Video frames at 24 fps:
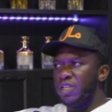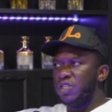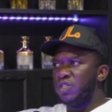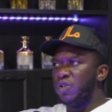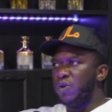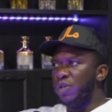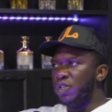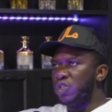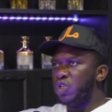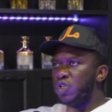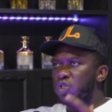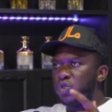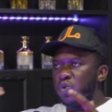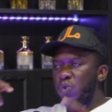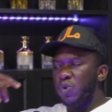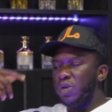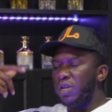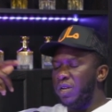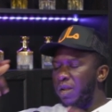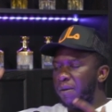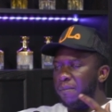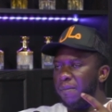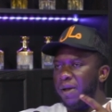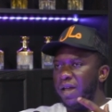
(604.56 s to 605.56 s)
so it's just all
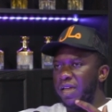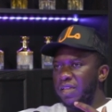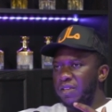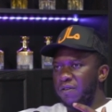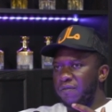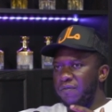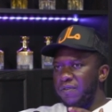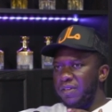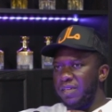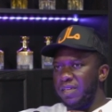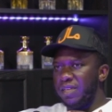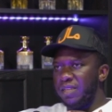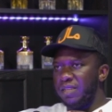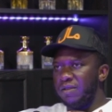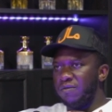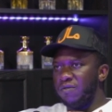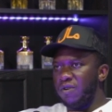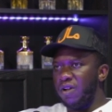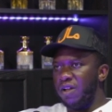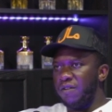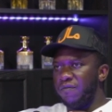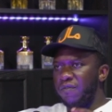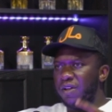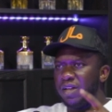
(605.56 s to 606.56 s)
in the mind. You're thinking,
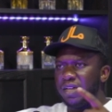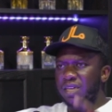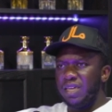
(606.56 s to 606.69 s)
right, if I